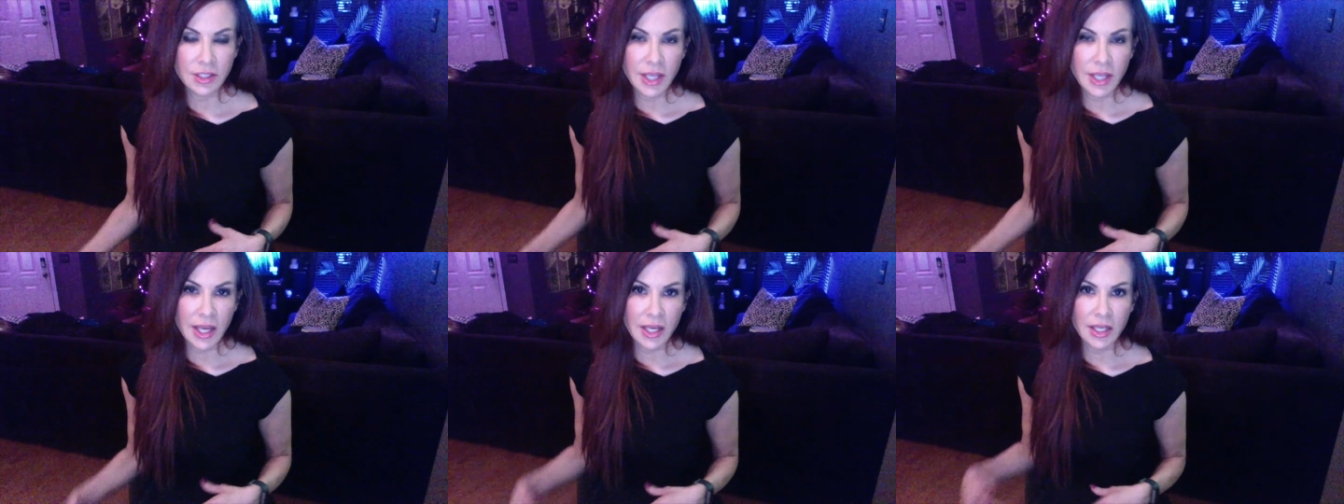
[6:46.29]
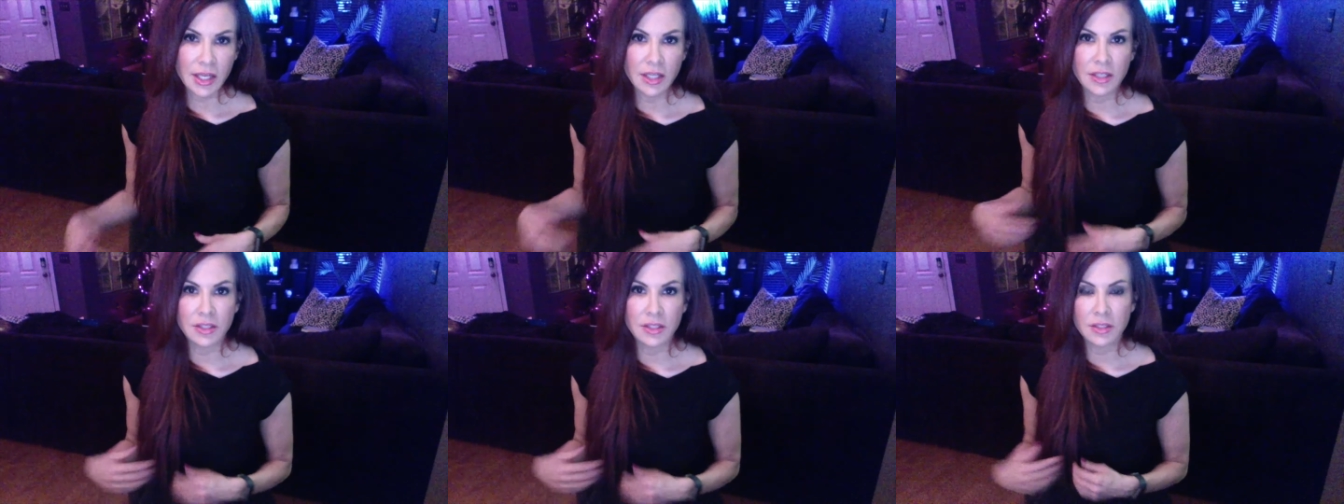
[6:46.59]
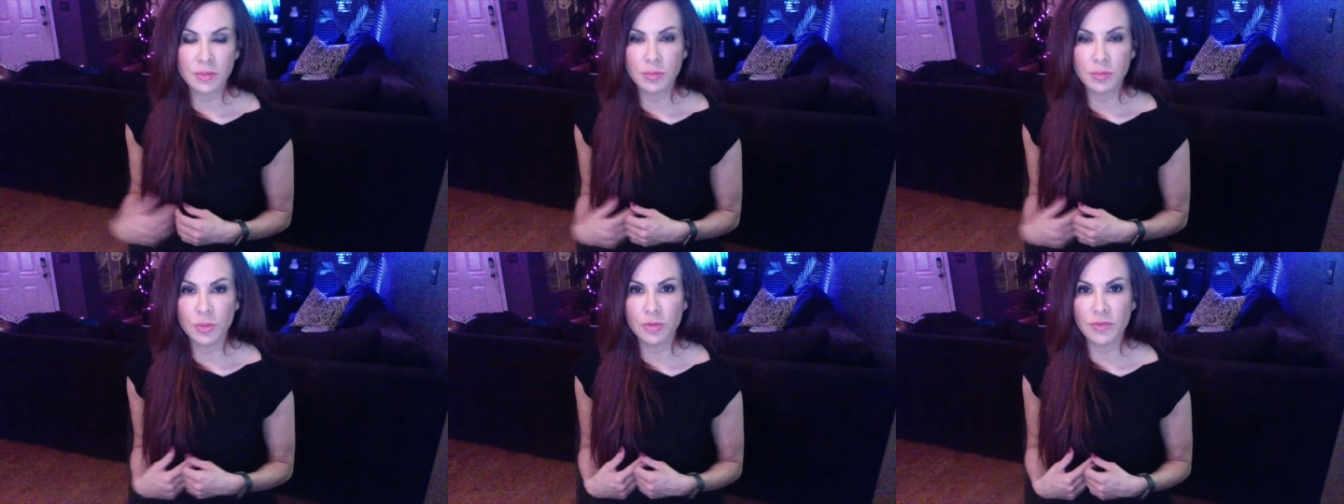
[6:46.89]
and
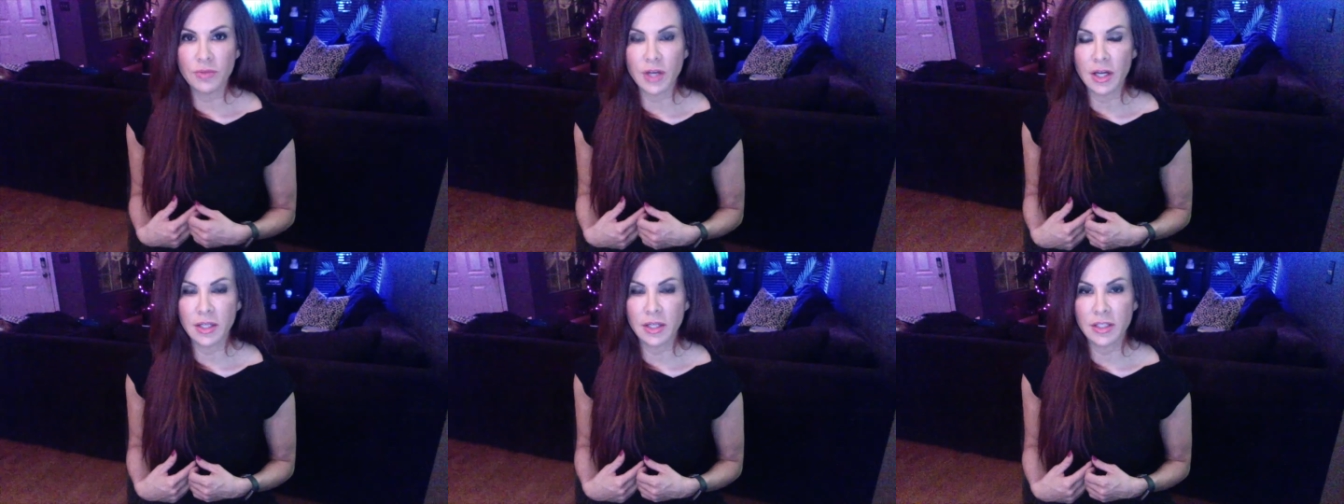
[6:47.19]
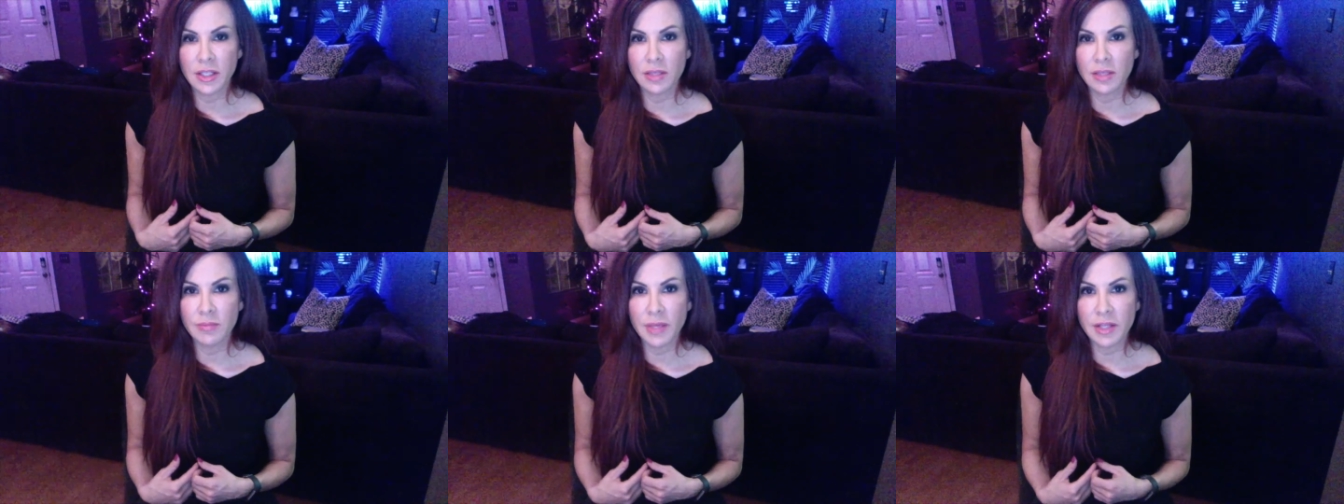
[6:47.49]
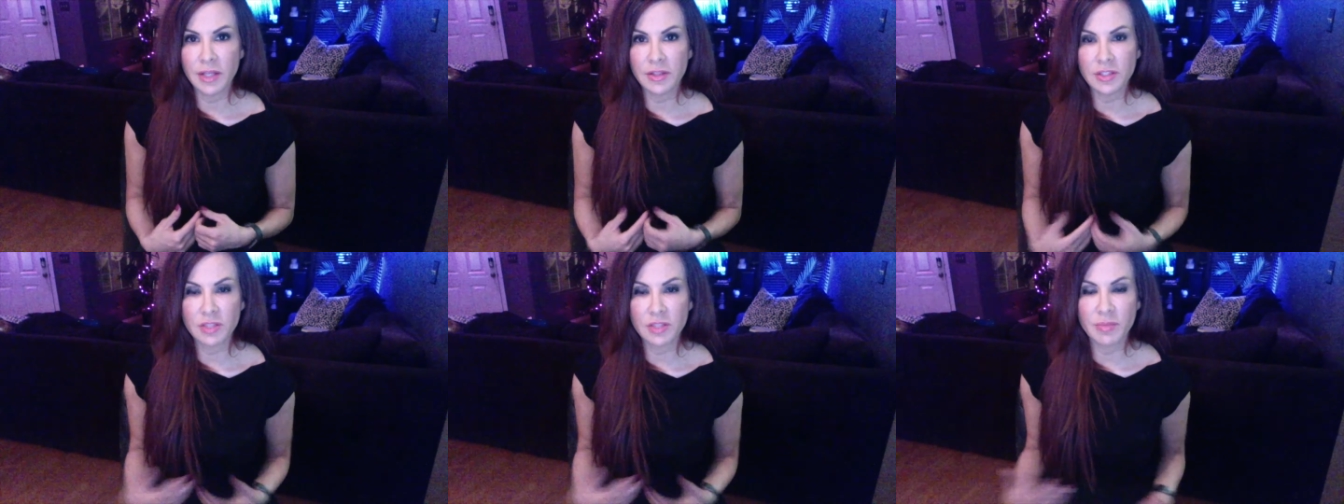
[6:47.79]
move on and
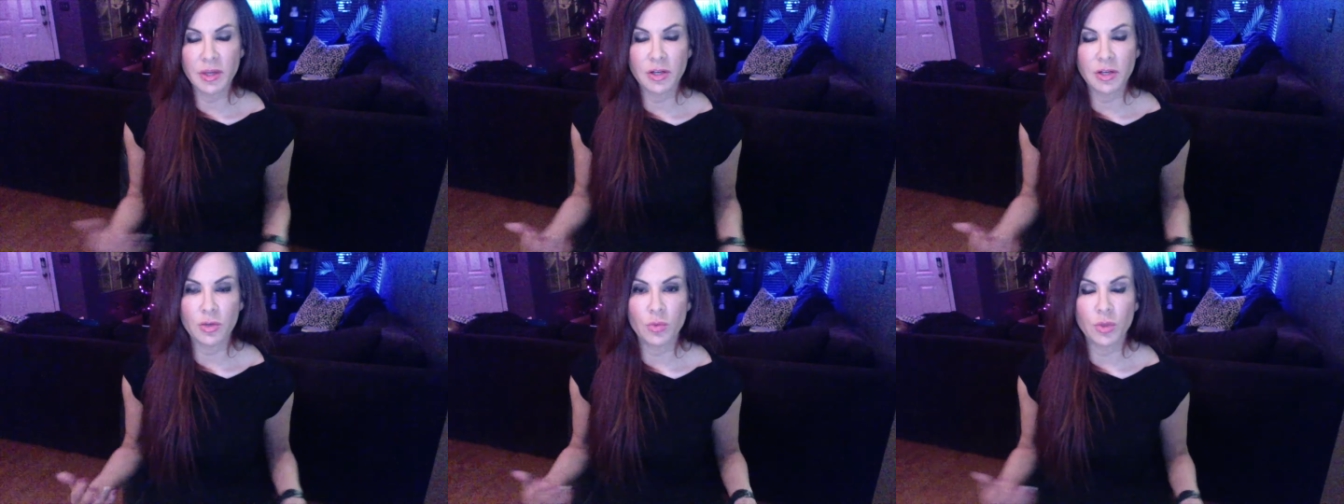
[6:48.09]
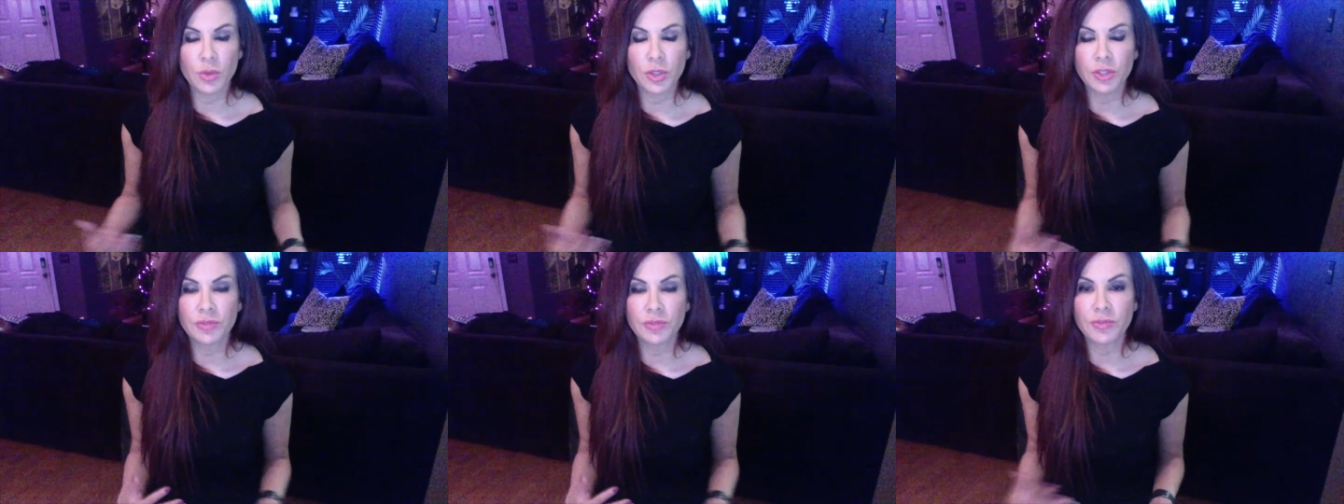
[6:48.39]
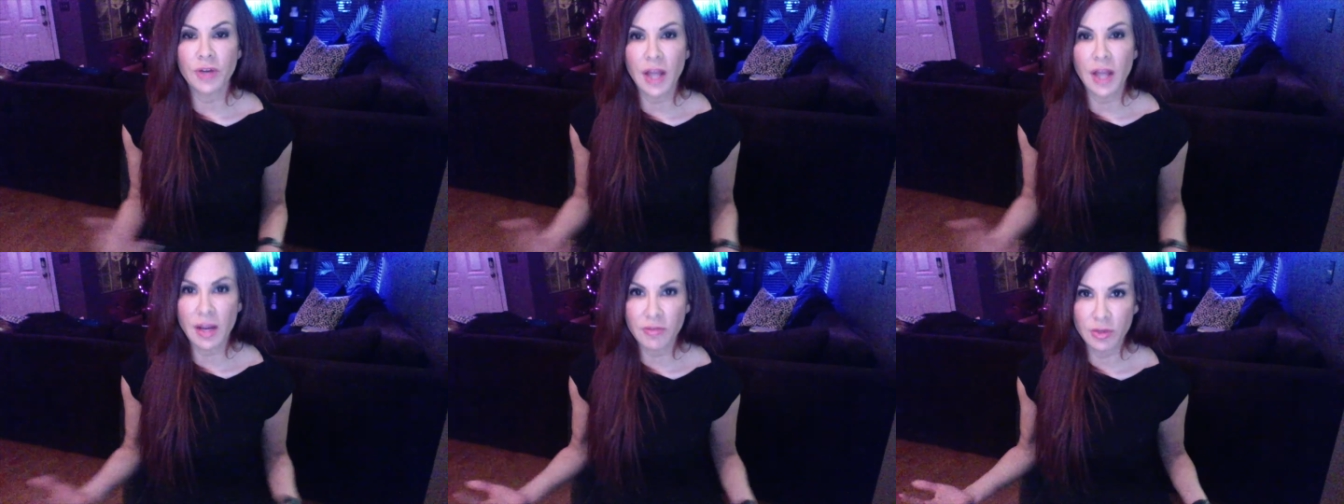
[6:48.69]
make this a better world
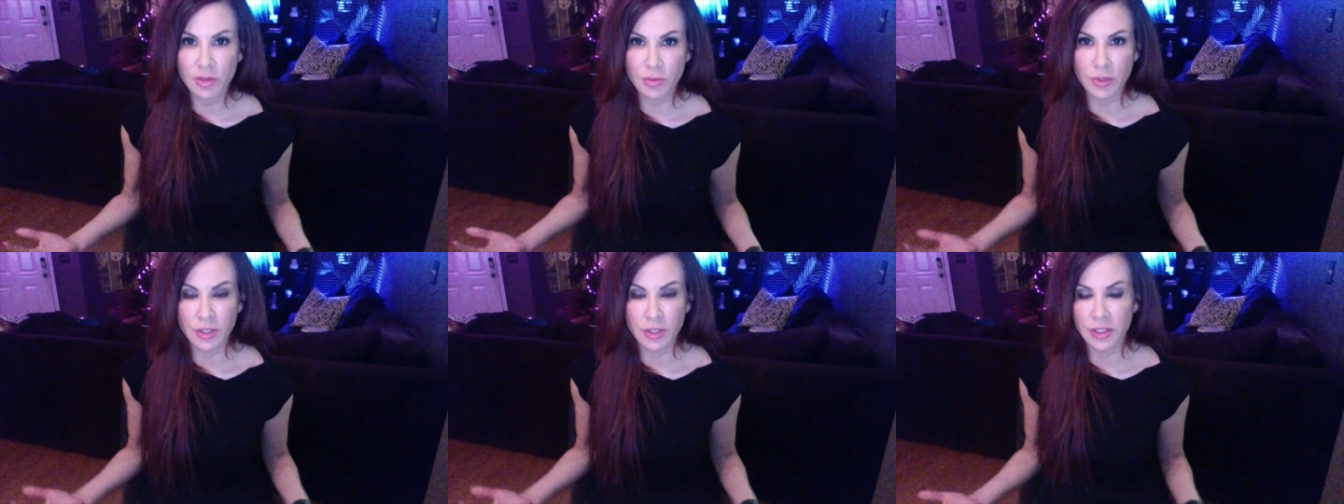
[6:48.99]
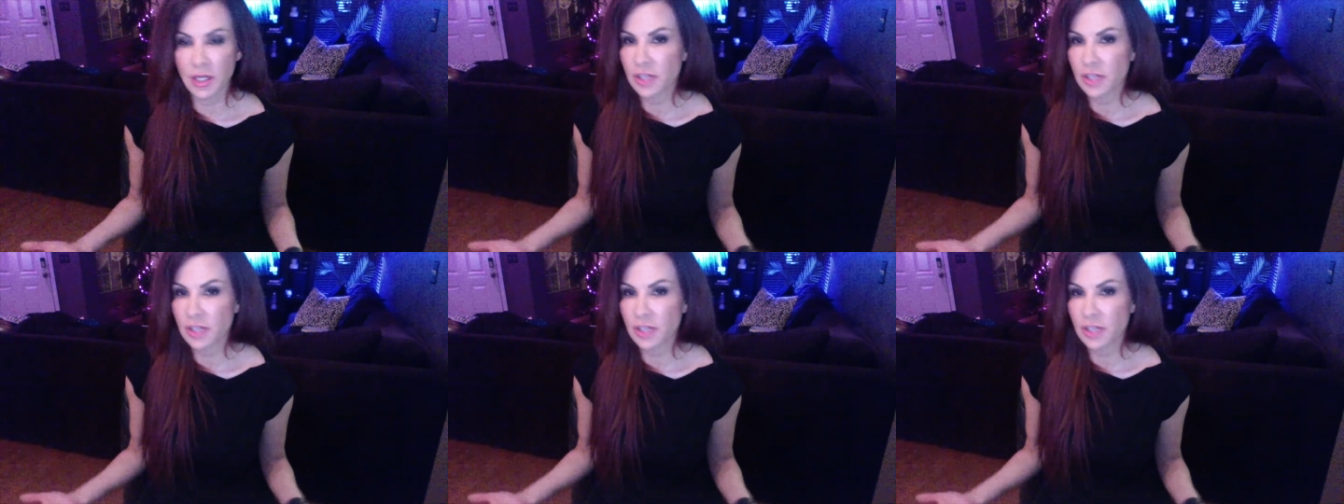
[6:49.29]
for everyone,